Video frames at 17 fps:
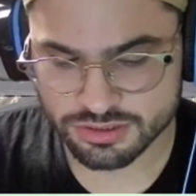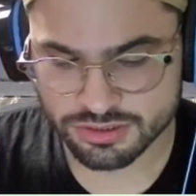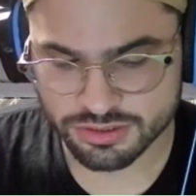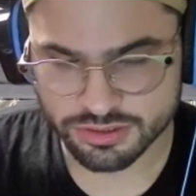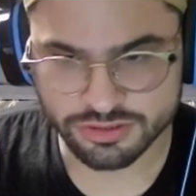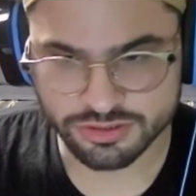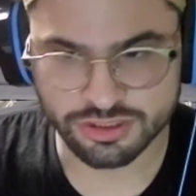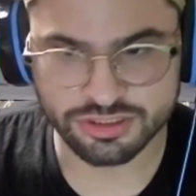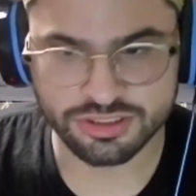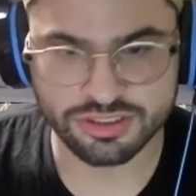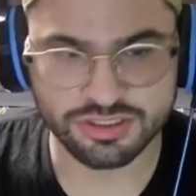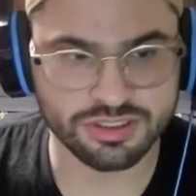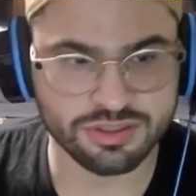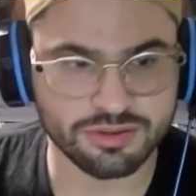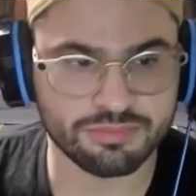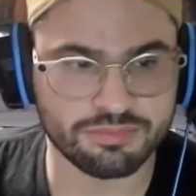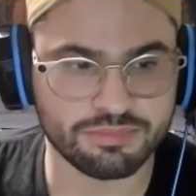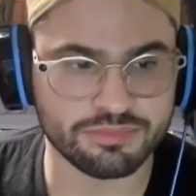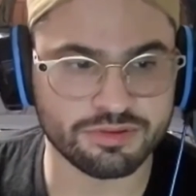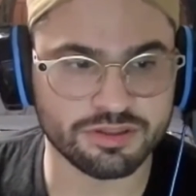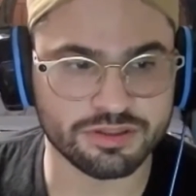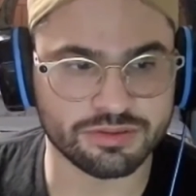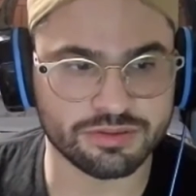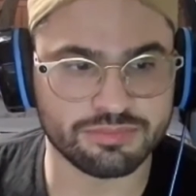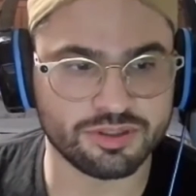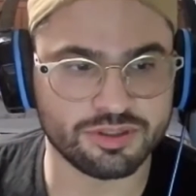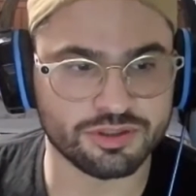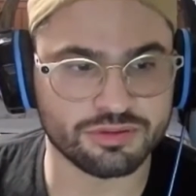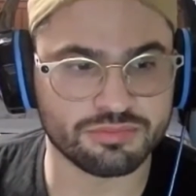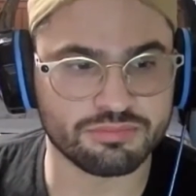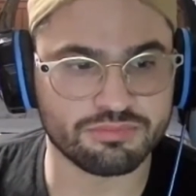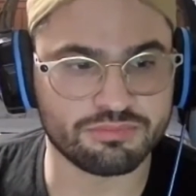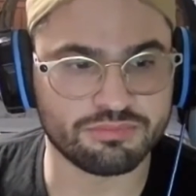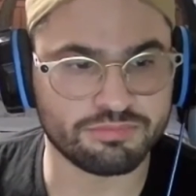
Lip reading: just the pure